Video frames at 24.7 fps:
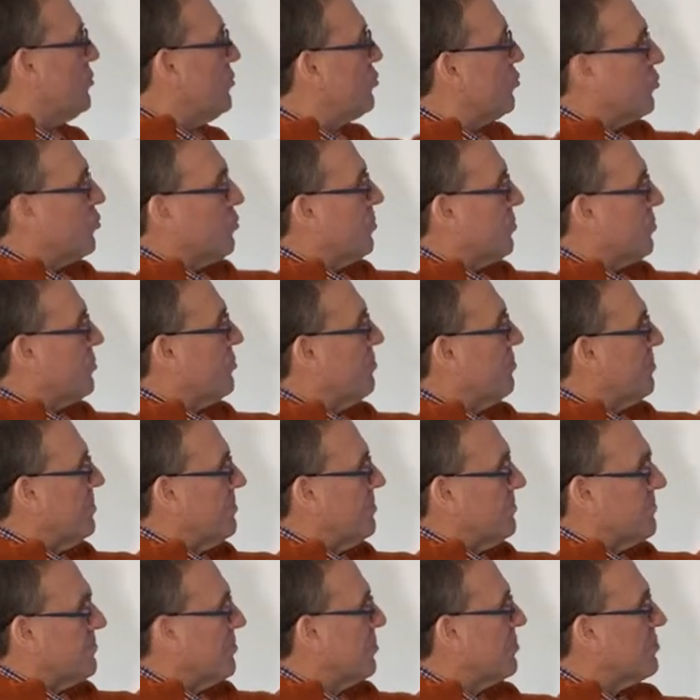2 or 3
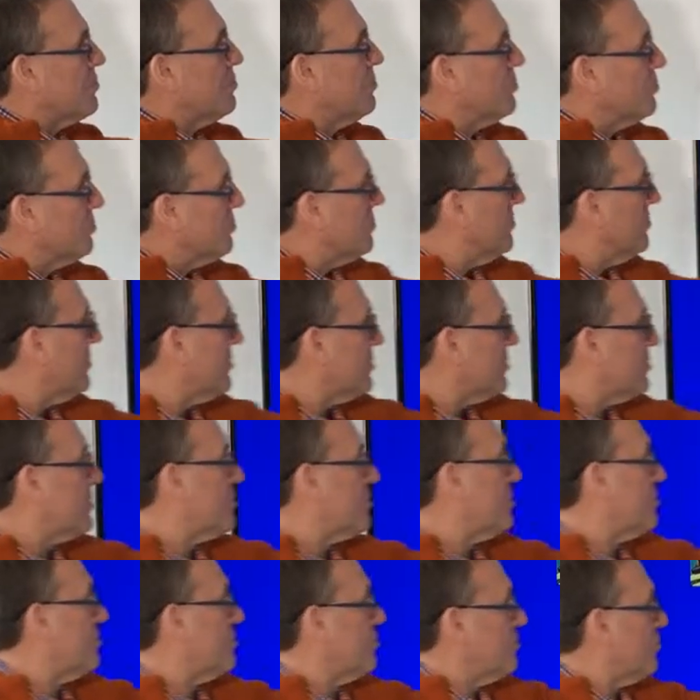of those
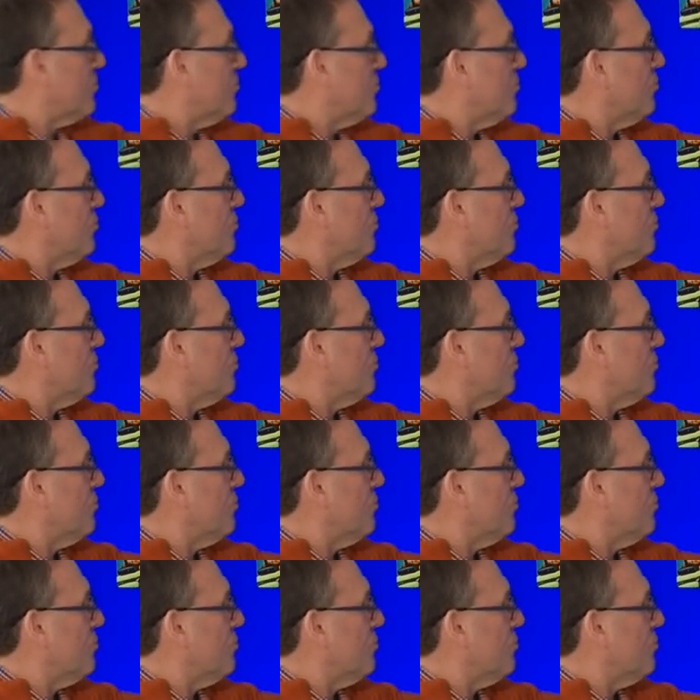maneuvers, 2